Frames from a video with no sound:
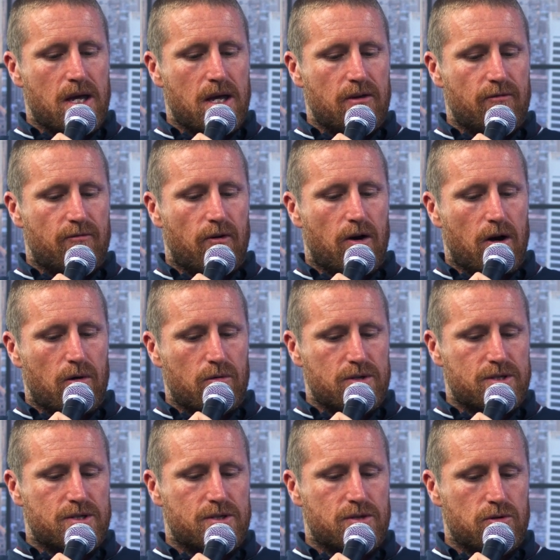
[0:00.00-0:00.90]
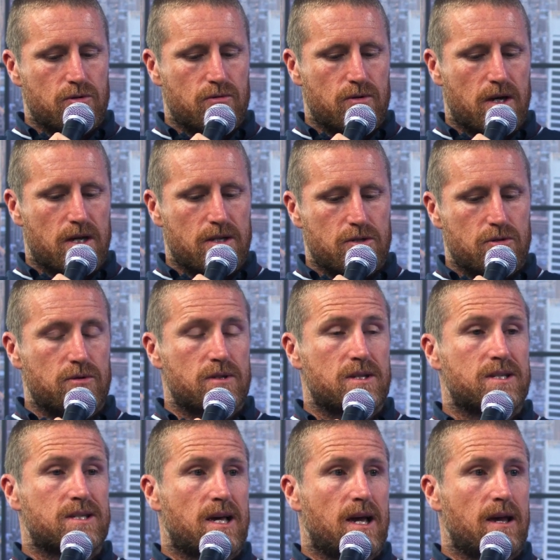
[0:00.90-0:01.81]
if I was to do
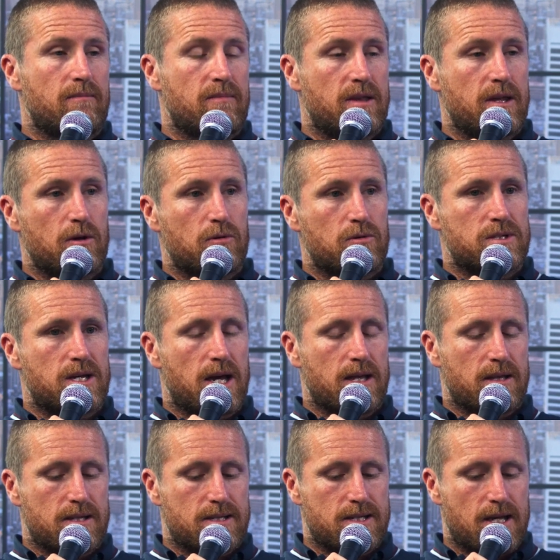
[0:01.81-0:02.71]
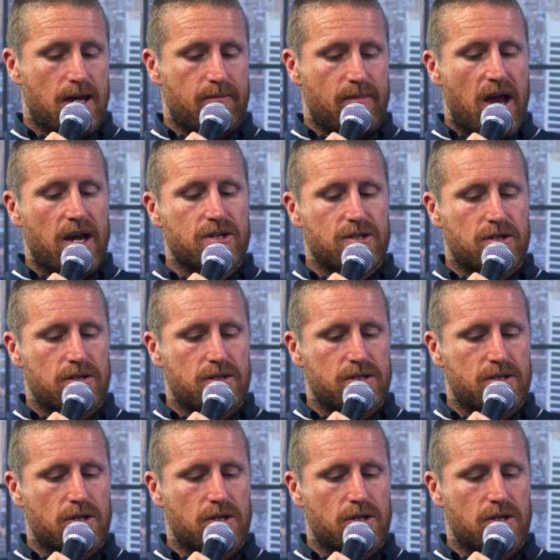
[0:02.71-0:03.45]
the same thing or take the same action?